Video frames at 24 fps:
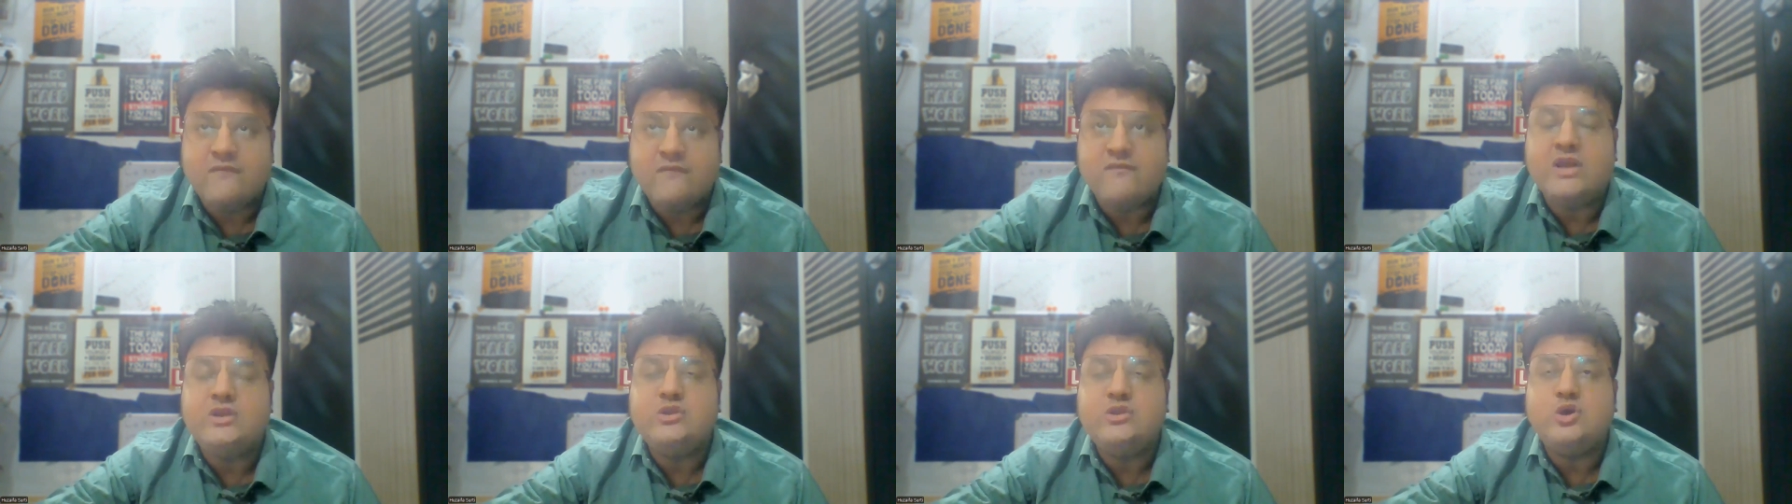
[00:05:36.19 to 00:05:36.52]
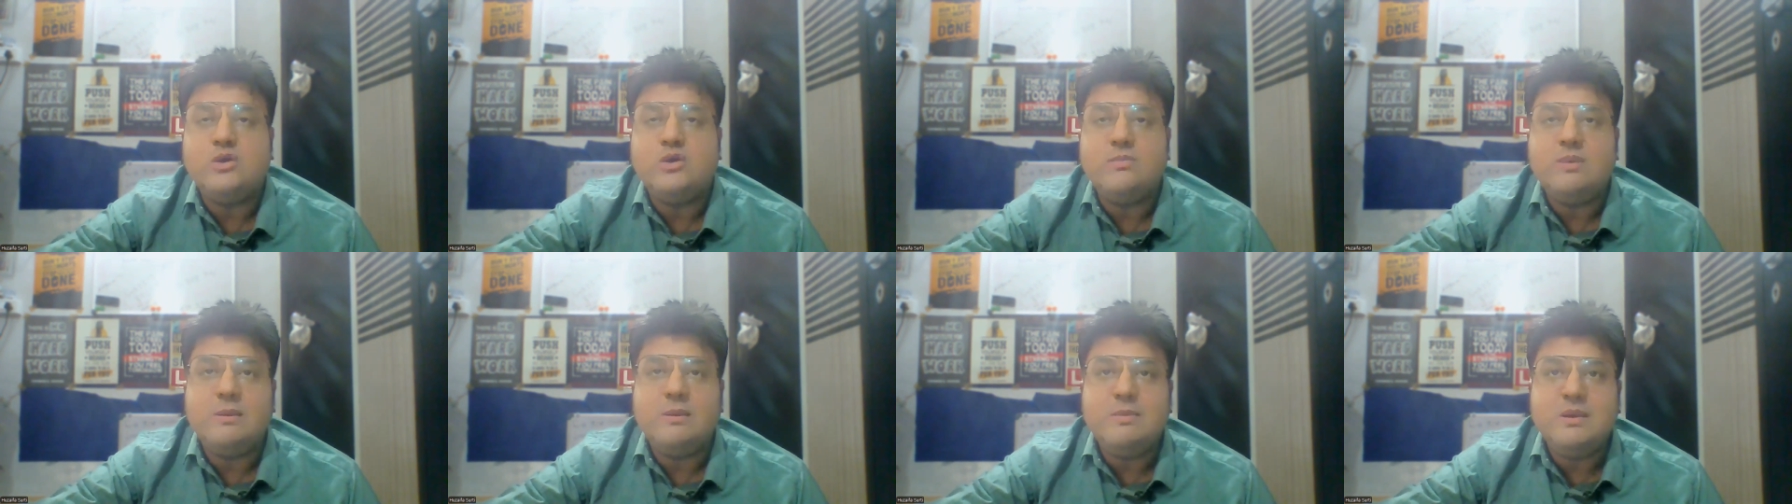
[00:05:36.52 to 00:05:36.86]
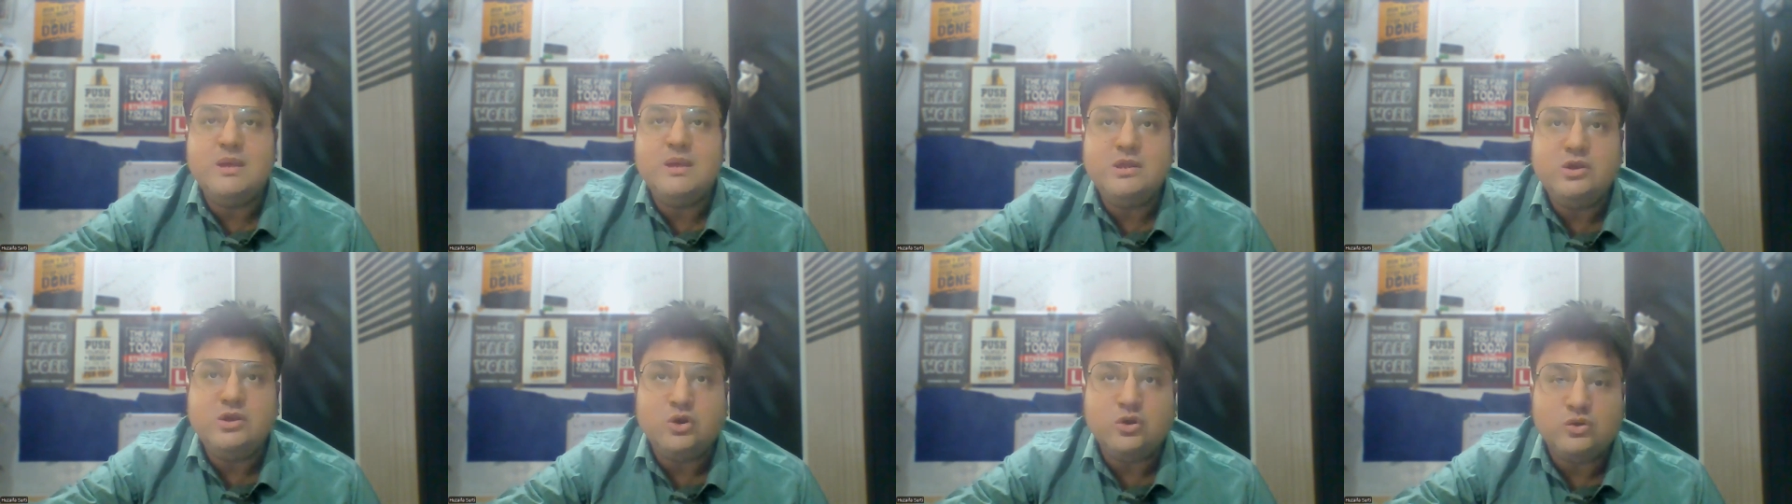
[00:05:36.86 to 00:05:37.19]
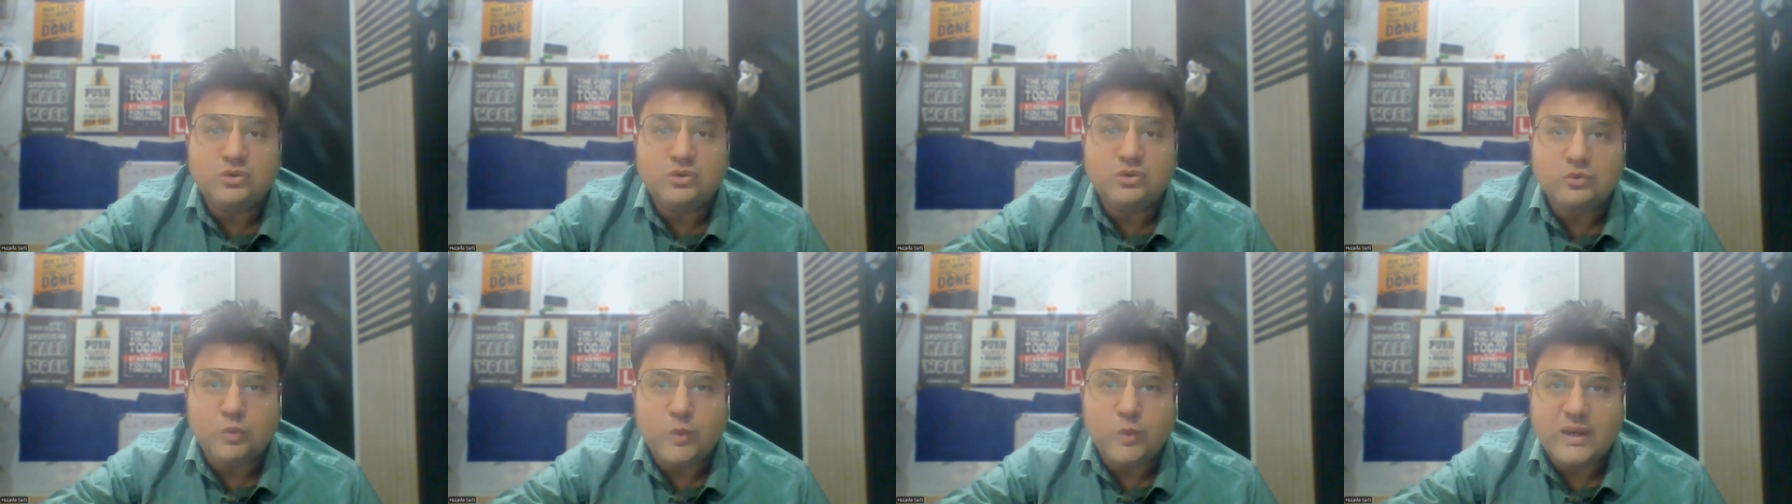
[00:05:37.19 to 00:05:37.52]
when you are maybe in
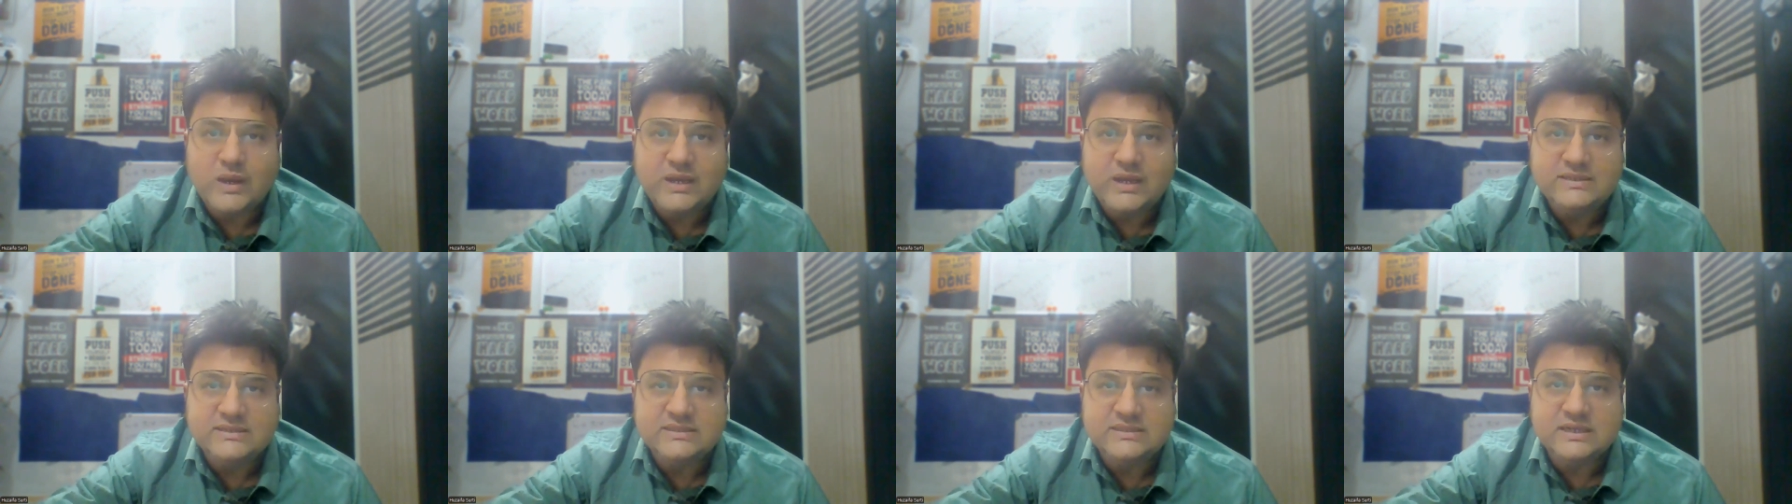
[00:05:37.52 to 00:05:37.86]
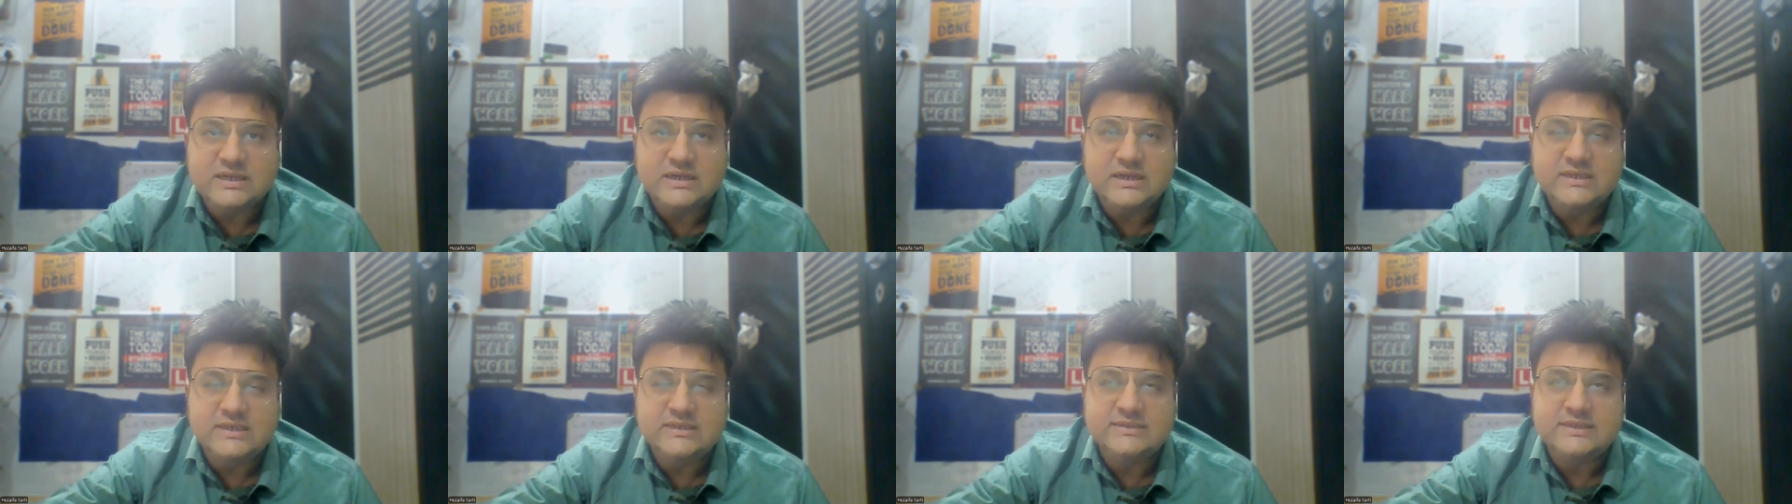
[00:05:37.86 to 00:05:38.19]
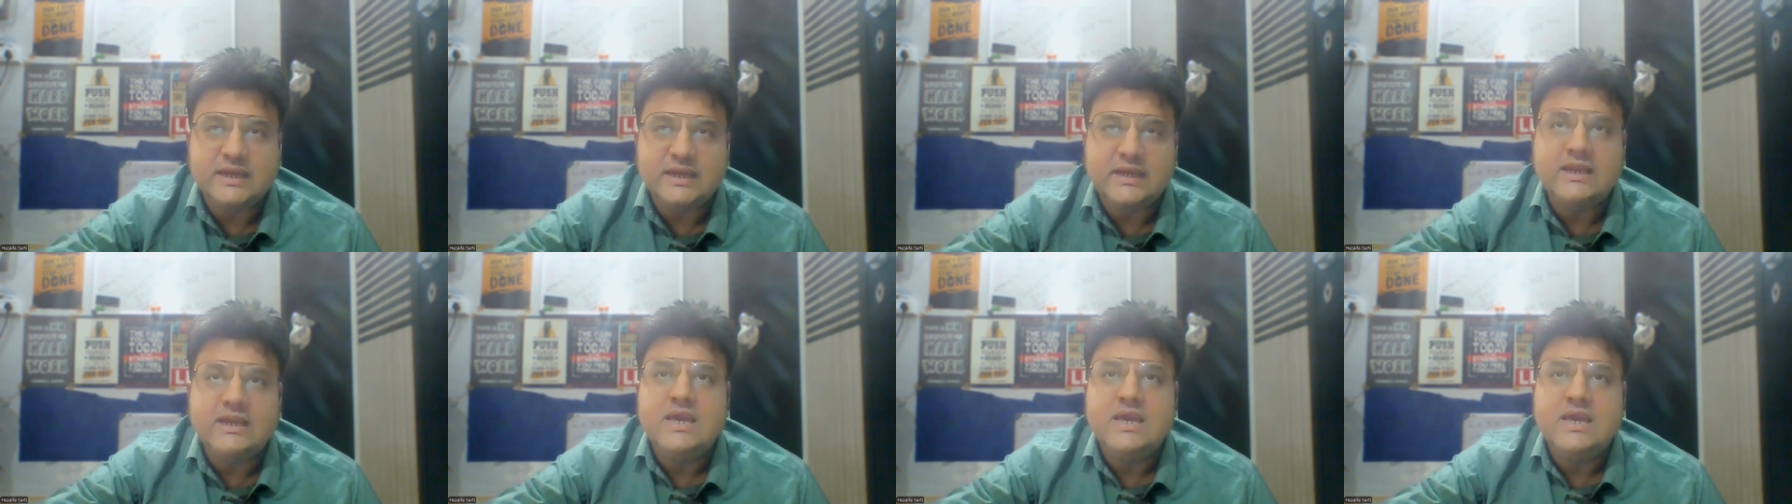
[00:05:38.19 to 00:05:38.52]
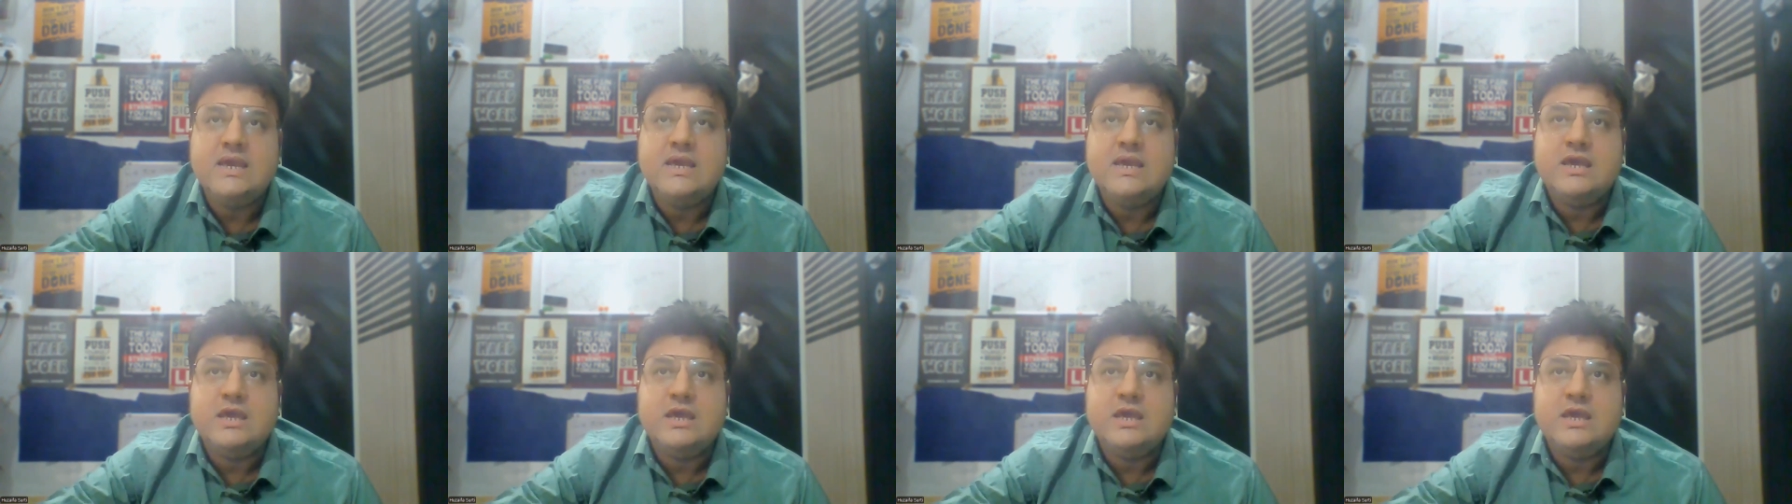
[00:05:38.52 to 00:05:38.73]
your 20s 30s right